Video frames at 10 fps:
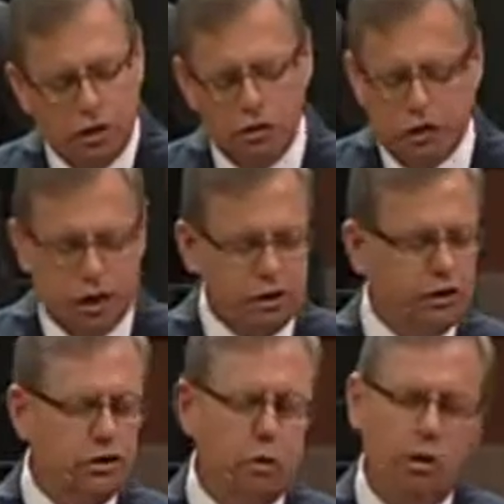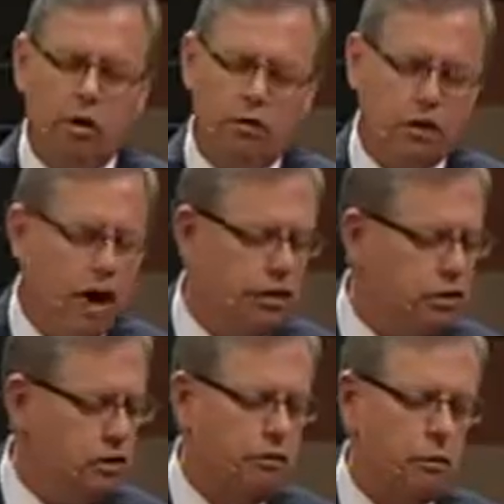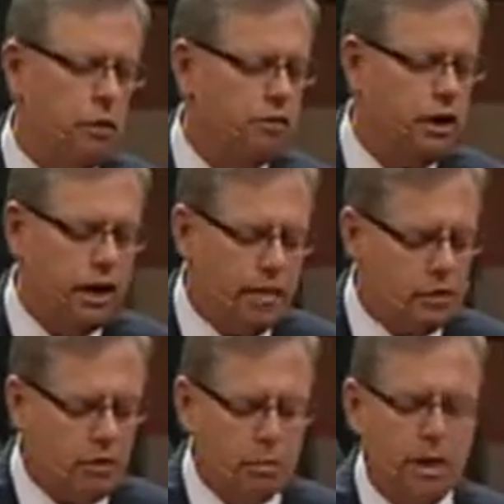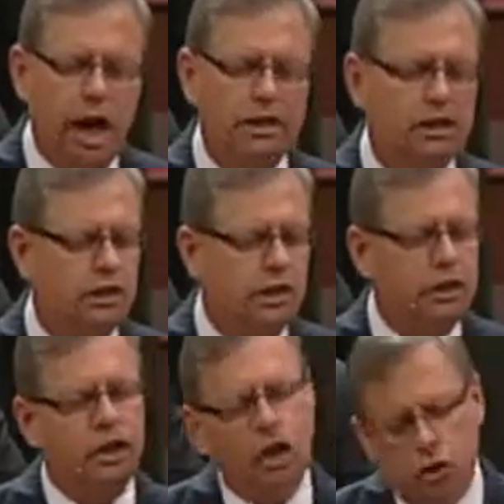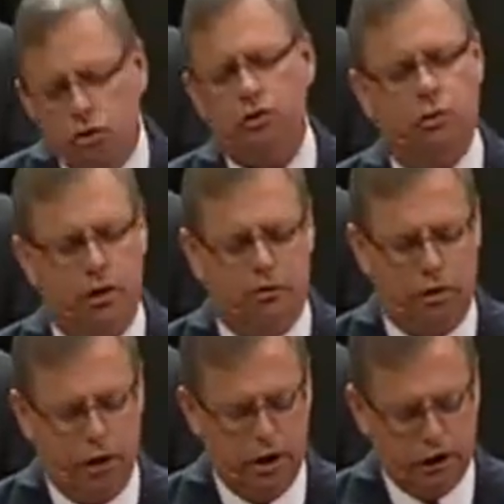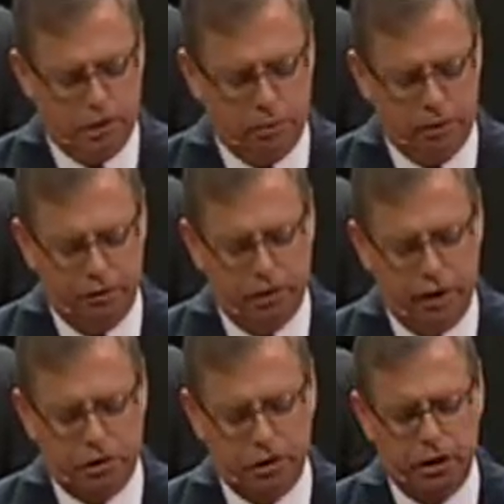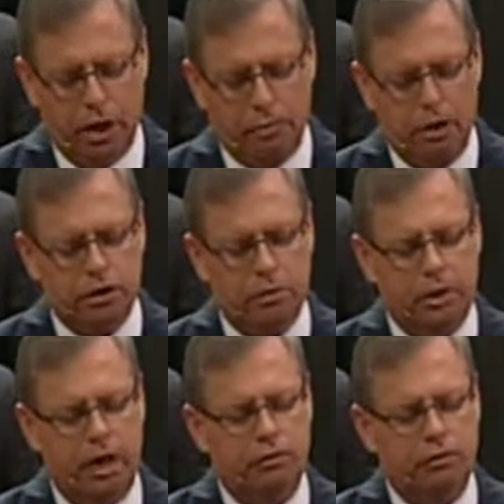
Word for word: You tell us in your word, for God so loved the world that he gave his only begotten son, that whosoever shall believe in him should not perish but have